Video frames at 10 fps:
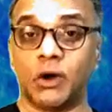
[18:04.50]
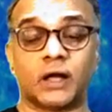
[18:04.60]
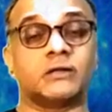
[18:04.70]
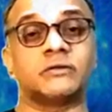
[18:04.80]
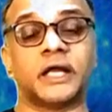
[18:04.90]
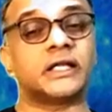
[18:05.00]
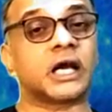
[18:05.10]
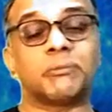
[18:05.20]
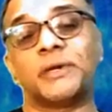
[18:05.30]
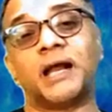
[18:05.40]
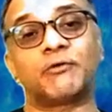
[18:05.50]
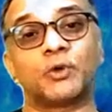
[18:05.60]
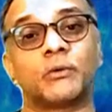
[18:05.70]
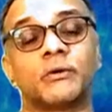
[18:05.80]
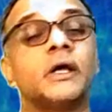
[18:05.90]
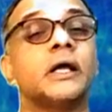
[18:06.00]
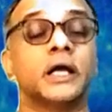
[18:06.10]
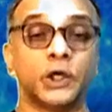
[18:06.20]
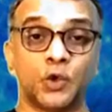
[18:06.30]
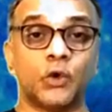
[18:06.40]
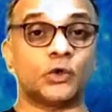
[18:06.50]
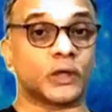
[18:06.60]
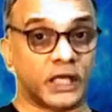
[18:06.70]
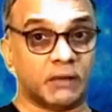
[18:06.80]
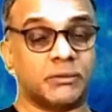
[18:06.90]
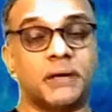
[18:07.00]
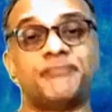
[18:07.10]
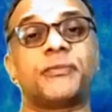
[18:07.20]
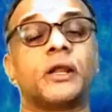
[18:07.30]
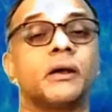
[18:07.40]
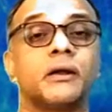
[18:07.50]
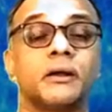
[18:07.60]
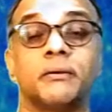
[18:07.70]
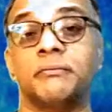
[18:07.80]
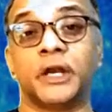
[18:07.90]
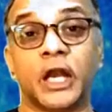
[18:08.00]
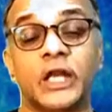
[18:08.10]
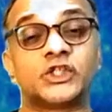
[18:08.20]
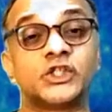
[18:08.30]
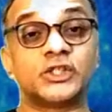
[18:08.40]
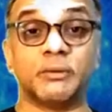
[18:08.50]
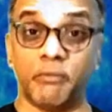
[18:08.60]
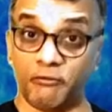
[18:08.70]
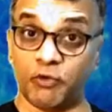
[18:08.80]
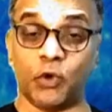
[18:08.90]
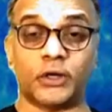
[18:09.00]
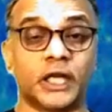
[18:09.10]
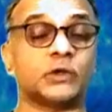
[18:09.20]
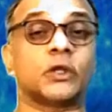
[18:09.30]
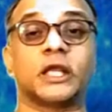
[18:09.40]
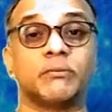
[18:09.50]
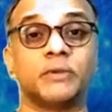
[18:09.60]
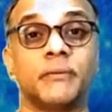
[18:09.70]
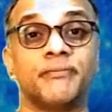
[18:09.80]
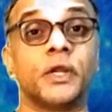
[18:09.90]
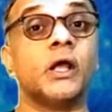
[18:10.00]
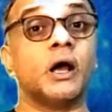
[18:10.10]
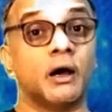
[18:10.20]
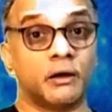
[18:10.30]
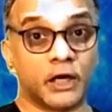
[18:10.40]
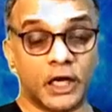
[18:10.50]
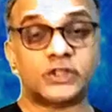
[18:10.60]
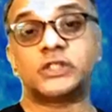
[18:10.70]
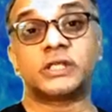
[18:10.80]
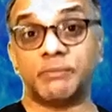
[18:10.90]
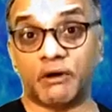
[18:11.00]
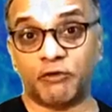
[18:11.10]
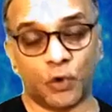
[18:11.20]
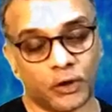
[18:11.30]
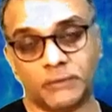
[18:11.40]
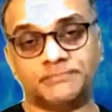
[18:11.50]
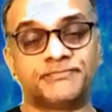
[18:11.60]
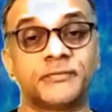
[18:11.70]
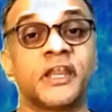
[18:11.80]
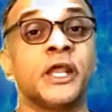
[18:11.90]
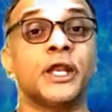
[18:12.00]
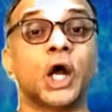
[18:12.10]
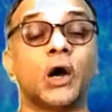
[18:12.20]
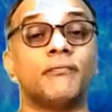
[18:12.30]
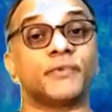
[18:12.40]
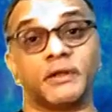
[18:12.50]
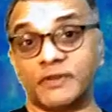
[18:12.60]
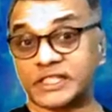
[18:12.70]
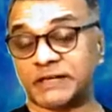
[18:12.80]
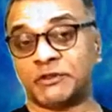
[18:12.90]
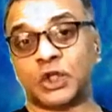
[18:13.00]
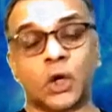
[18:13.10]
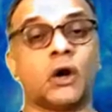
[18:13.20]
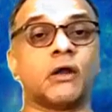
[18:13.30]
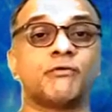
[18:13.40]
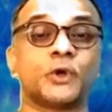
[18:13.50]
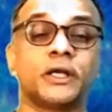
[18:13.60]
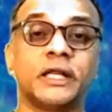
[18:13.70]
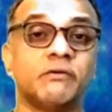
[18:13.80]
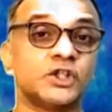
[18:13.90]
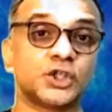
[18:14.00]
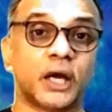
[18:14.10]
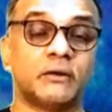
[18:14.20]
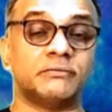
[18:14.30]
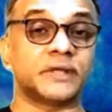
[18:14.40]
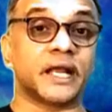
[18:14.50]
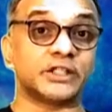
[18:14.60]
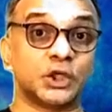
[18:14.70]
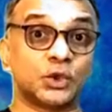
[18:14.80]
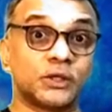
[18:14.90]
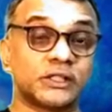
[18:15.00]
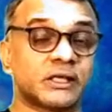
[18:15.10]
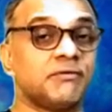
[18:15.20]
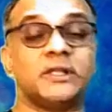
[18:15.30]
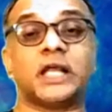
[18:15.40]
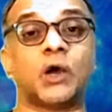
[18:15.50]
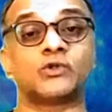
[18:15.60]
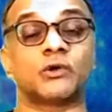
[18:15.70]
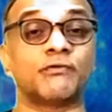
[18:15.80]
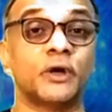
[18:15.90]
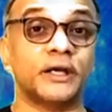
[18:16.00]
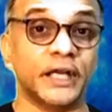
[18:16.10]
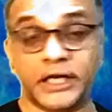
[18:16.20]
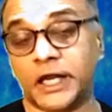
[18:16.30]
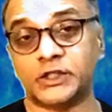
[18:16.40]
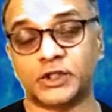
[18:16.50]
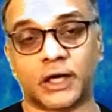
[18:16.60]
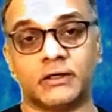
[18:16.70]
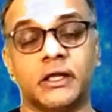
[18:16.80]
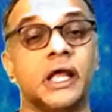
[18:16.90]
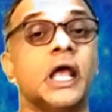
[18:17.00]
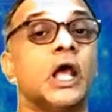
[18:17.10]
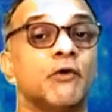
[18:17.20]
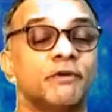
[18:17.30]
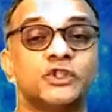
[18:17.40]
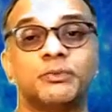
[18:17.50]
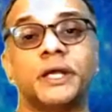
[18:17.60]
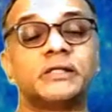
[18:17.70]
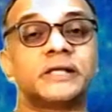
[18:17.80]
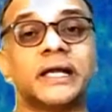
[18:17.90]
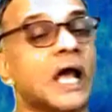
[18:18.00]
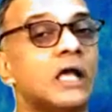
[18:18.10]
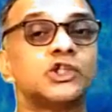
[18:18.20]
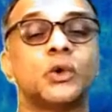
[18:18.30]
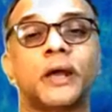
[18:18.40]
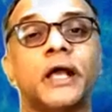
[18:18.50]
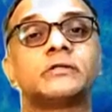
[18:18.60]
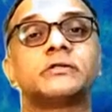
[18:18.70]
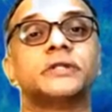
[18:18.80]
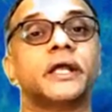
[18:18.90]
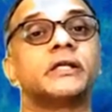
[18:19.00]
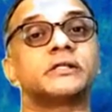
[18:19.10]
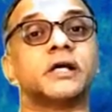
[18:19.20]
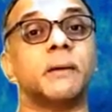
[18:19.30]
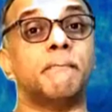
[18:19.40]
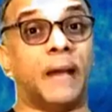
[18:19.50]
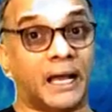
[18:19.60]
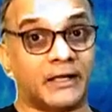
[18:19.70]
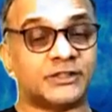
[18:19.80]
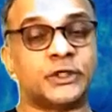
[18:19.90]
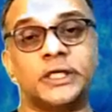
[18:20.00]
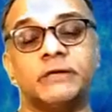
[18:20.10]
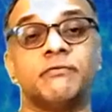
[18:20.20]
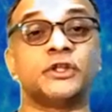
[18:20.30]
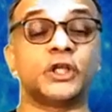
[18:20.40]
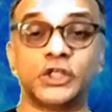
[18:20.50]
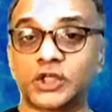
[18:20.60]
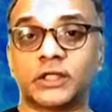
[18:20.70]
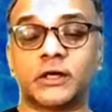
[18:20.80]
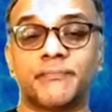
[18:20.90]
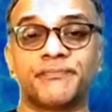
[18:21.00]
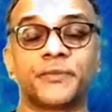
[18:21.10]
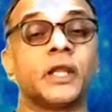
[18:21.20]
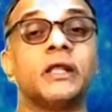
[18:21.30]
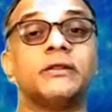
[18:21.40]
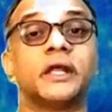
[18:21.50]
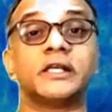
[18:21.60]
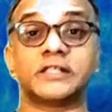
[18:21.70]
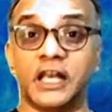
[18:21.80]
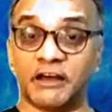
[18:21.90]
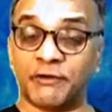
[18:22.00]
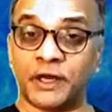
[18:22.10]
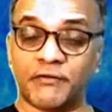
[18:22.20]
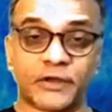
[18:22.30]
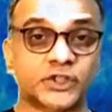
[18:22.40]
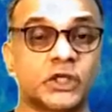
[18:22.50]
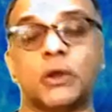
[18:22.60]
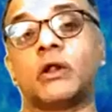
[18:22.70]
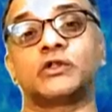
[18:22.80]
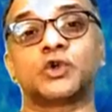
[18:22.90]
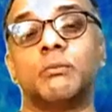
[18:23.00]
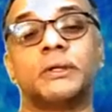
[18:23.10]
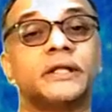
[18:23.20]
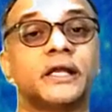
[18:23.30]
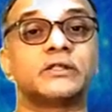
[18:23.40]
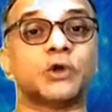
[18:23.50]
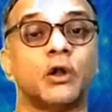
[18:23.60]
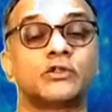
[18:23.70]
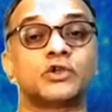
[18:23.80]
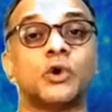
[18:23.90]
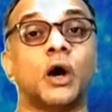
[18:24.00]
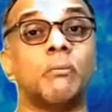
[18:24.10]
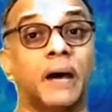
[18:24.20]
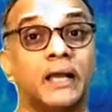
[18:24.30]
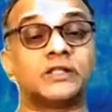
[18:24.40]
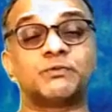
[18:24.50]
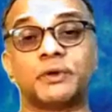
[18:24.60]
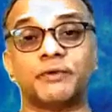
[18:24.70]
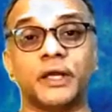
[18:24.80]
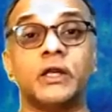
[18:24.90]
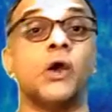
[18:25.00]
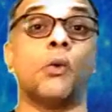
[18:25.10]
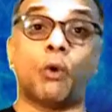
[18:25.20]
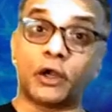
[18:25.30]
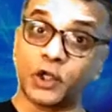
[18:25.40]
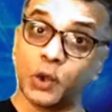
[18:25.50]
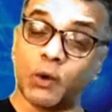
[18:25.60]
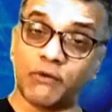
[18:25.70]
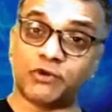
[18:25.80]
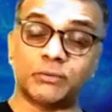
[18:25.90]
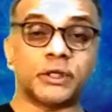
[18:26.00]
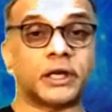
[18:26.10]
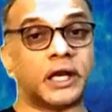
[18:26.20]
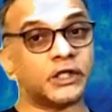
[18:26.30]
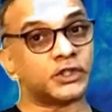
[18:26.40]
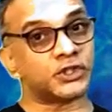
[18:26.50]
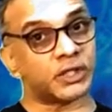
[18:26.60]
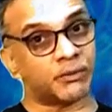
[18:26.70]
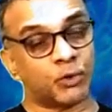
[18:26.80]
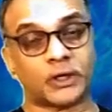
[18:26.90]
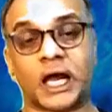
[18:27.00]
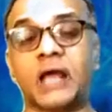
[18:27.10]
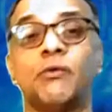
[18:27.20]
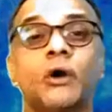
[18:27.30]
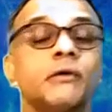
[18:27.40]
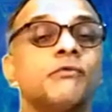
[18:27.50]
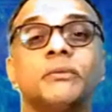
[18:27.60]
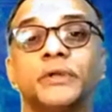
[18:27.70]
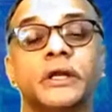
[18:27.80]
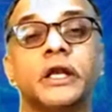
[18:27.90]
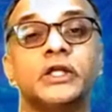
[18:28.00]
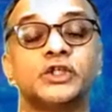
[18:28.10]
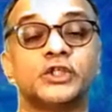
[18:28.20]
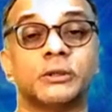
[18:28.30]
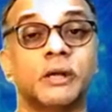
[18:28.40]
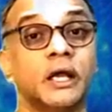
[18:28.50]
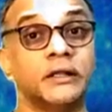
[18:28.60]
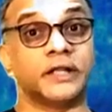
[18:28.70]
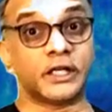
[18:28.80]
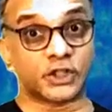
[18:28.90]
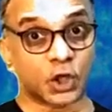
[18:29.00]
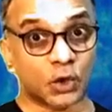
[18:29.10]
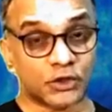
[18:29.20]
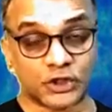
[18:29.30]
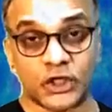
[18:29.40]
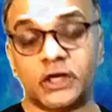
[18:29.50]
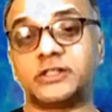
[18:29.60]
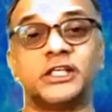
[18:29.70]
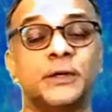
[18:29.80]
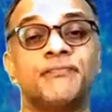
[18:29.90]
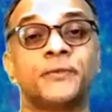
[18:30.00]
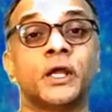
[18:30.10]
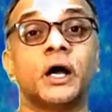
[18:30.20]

the work that the couple have to do to keep the relationship floating, to keep the relationship afloat. Now, if the seventh lord of your D1 chart gets into the seventh house of your D9 chart, which means that as long as there is a balance with each other, there is a love and affection also, but there is also a balance between what you want from the relationship, what I want from the relationship. There is a good synergy,